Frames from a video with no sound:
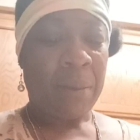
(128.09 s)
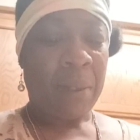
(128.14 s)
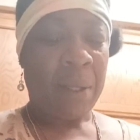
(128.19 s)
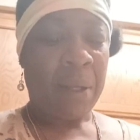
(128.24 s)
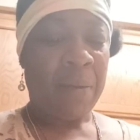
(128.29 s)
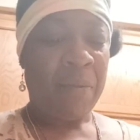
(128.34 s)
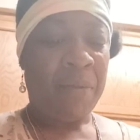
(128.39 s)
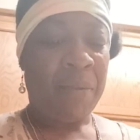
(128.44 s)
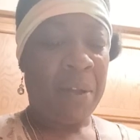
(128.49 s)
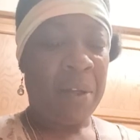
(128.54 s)

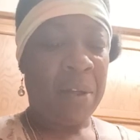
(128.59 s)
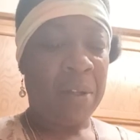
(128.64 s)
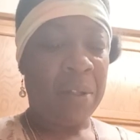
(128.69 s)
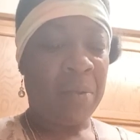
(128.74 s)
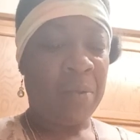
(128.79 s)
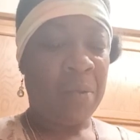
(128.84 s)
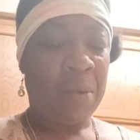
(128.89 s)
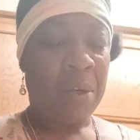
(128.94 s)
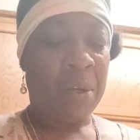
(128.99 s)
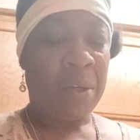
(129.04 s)
if there's a
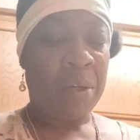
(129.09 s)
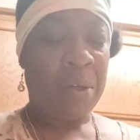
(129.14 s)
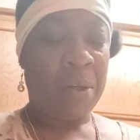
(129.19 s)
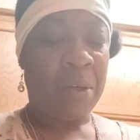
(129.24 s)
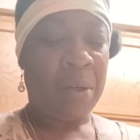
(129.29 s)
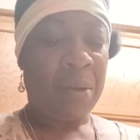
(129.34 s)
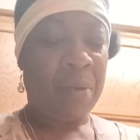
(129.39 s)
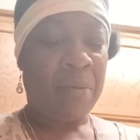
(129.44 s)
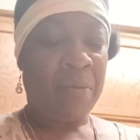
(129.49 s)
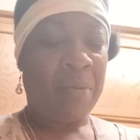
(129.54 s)
word
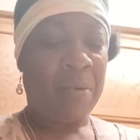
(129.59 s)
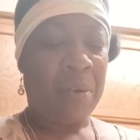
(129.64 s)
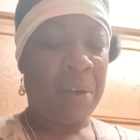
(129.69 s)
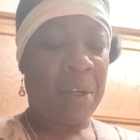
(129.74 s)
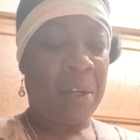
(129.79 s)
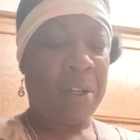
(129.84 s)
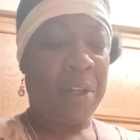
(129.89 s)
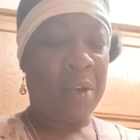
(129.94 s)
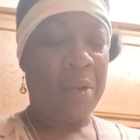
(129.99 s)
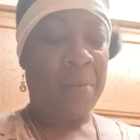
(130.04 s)
for
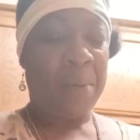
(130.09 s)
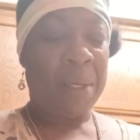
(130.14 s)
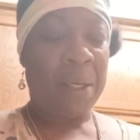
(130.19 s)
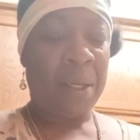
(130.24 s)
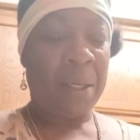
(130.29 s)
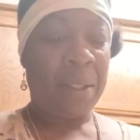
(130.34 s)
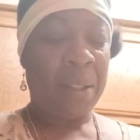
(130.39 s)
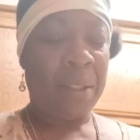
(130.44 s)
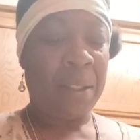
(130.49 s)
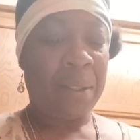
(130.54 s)
Cuban
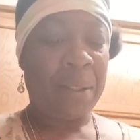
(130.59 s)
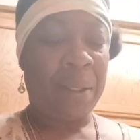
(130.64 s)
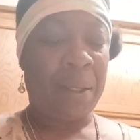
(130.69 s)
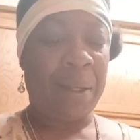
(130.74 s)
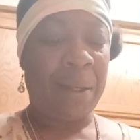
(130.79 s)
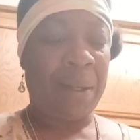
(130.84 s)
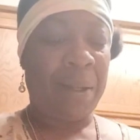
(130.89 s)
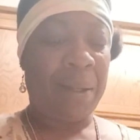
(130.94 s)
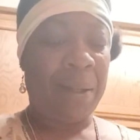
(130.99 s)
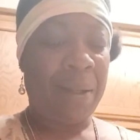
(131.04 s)
onions,
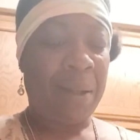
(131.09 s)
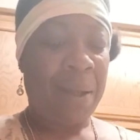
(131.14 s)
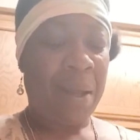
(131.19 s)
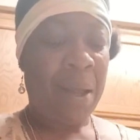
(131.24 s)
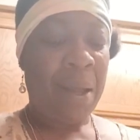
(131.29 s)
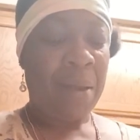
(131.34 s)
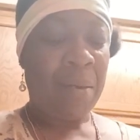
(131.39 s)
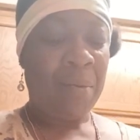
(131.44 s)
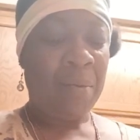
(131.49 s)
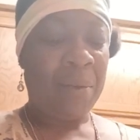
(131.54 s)

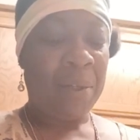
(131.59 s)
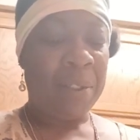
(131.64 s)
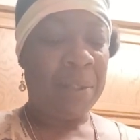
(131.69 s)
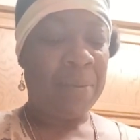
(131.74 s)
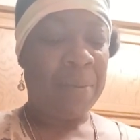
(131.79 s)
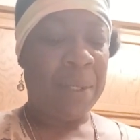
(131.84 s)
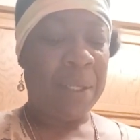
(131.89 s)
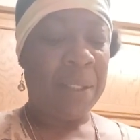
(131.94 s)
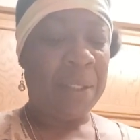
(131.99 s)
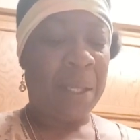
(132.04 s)
which
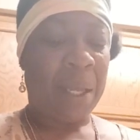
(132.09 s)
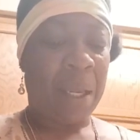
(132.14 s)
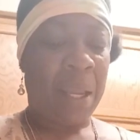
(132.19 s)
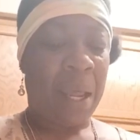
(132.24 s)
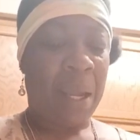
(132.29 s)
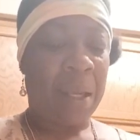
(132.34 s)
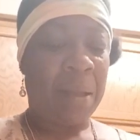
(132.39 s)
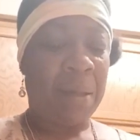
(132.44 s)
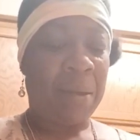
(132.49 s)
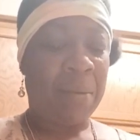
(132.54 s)
means I
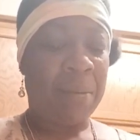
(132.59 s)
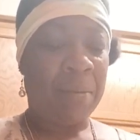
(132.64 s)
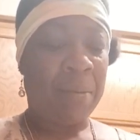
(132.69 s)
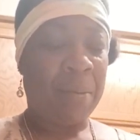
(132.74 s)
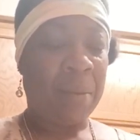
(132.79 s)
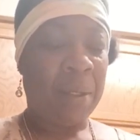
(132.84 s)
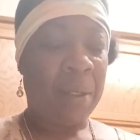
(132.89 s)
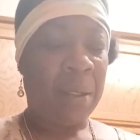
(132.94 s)
like them